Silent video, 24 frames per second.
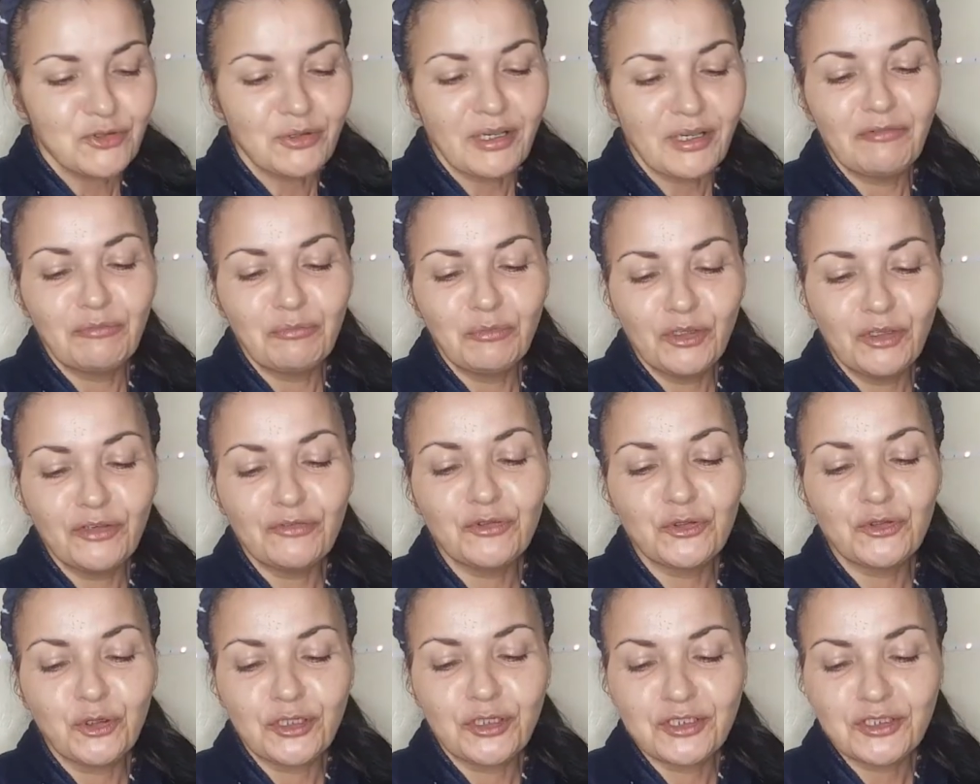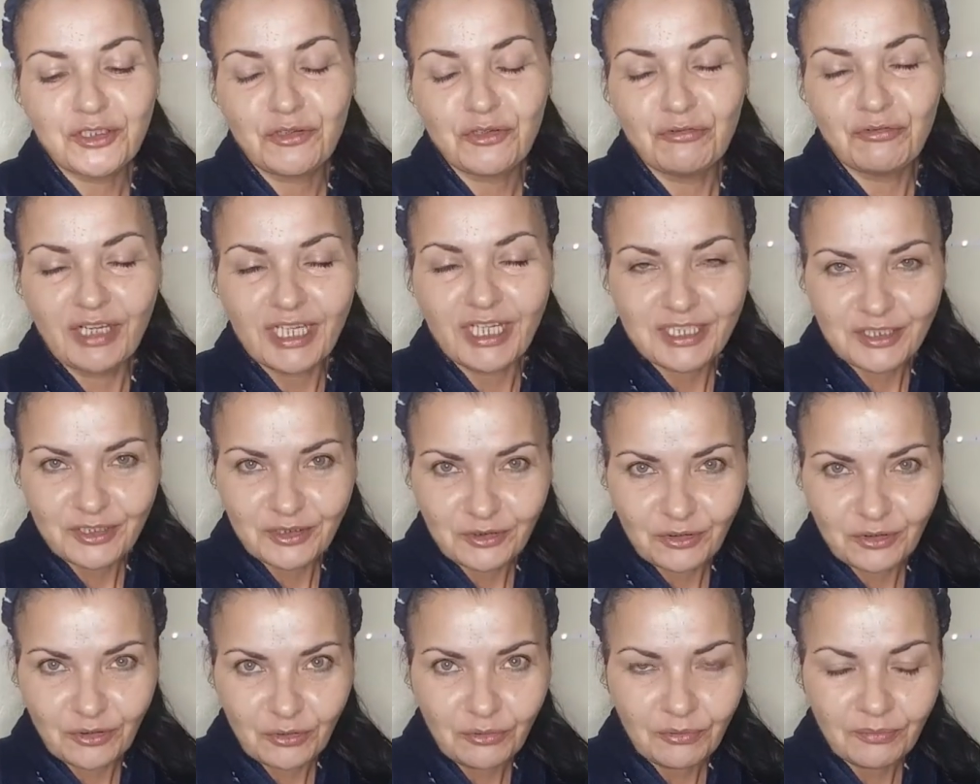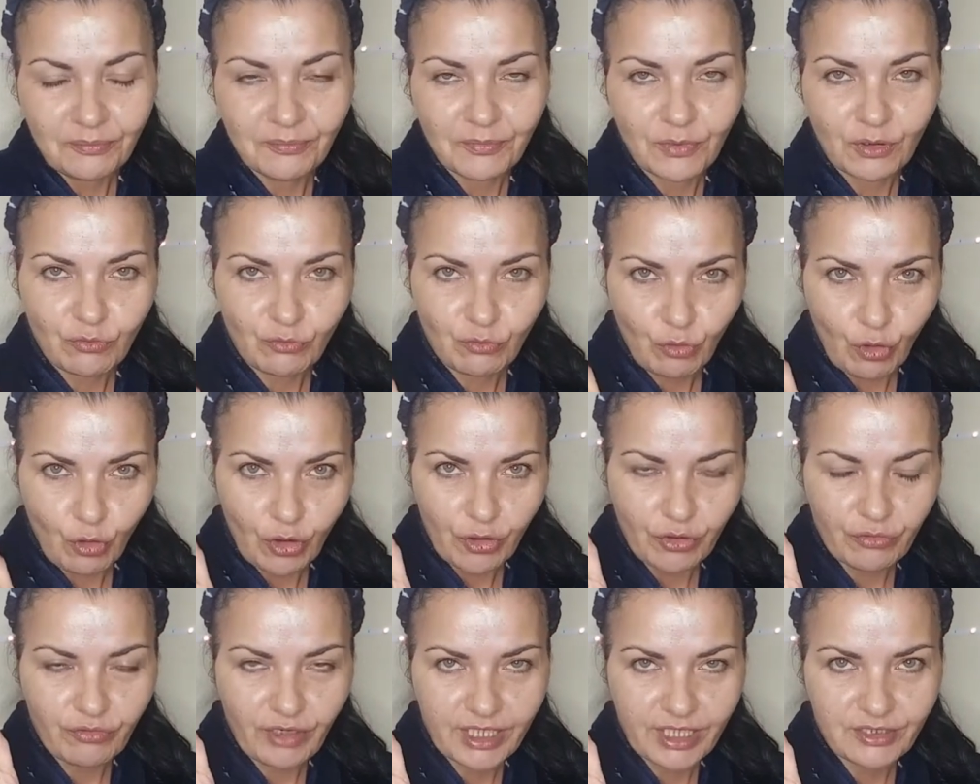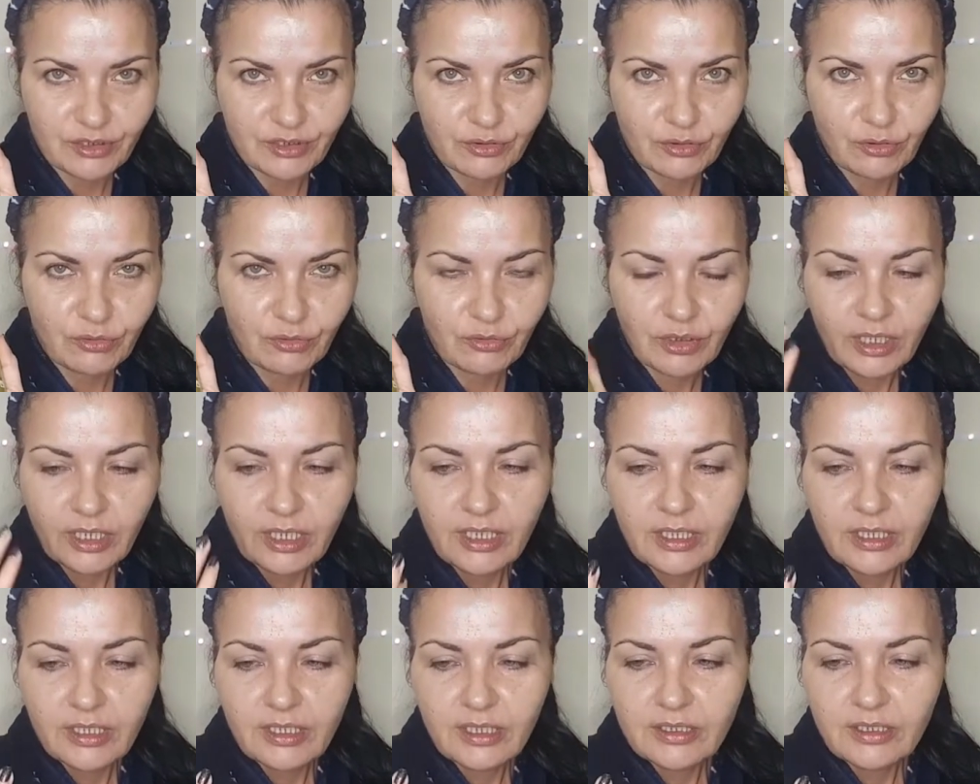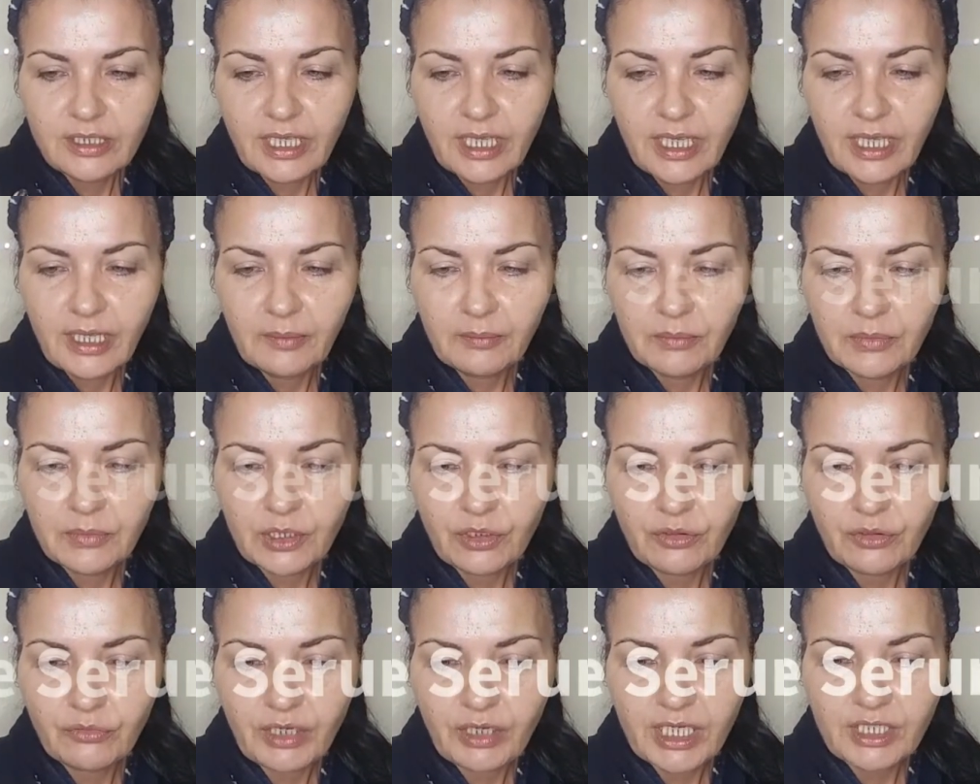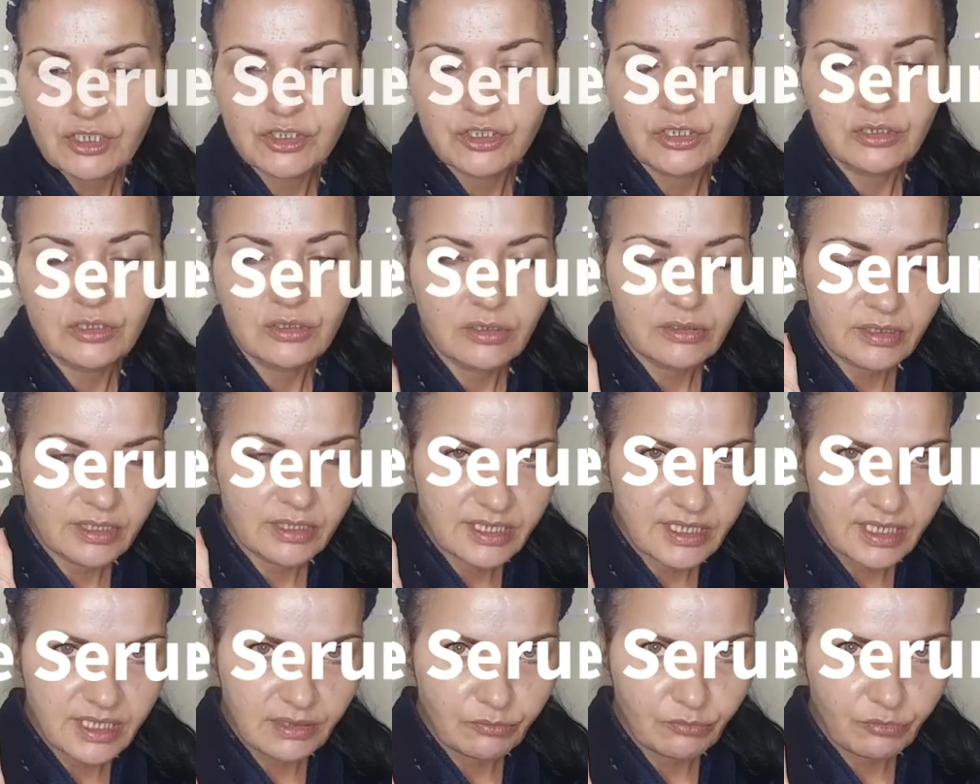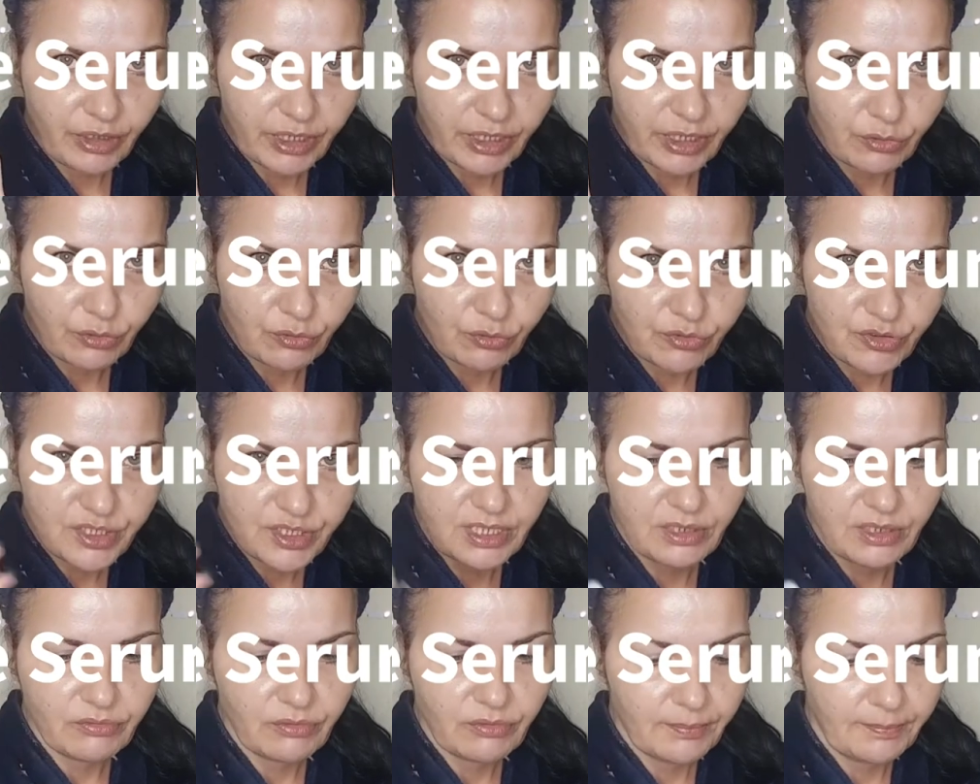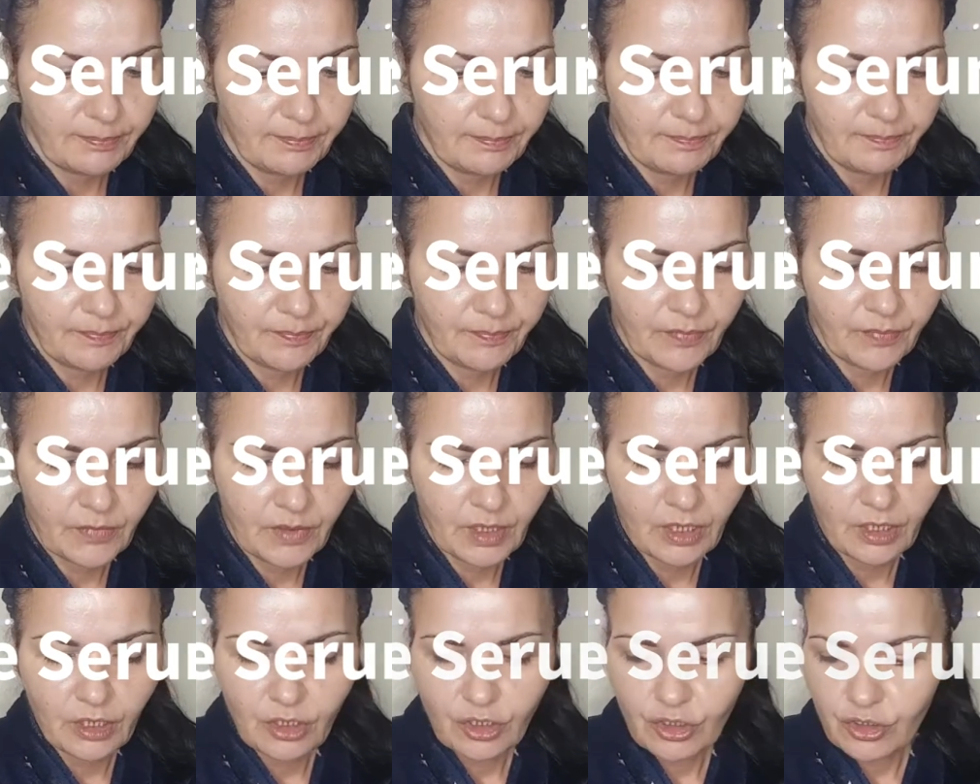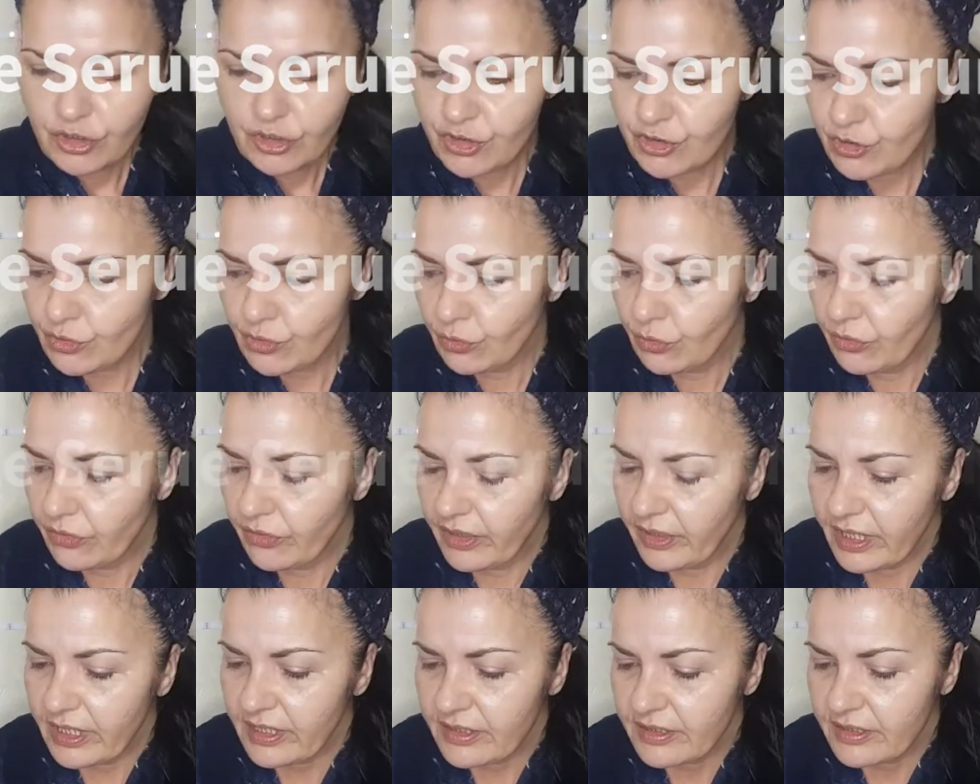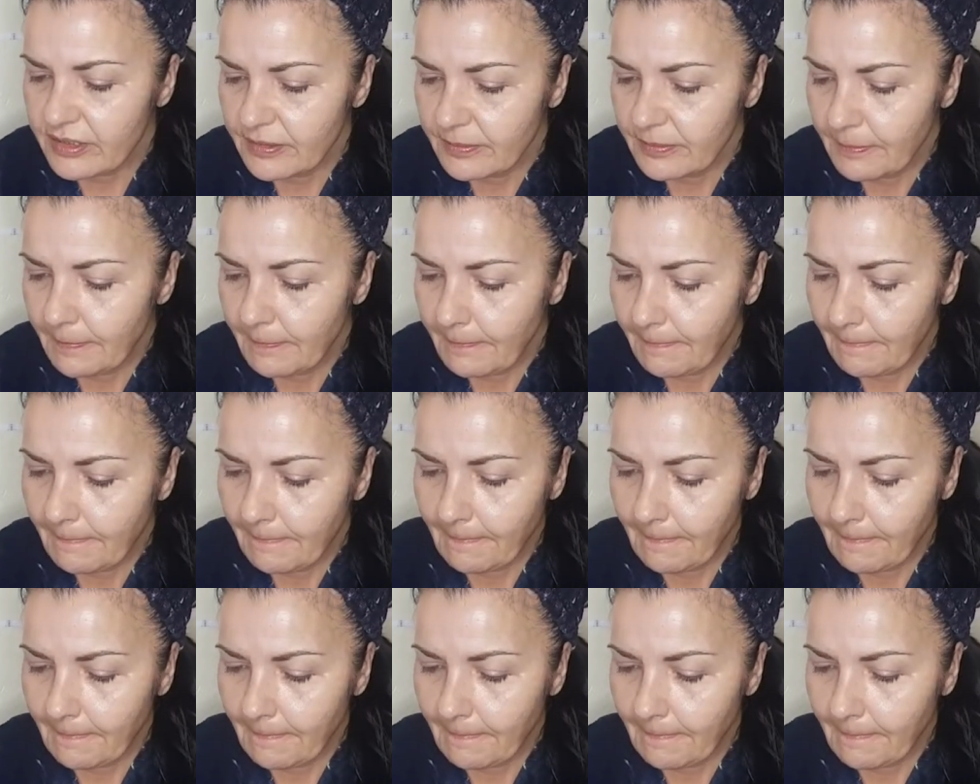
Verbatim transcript: So I've moved on to retinol, RoC retinol um, correction, the deep wrinkle serum. So this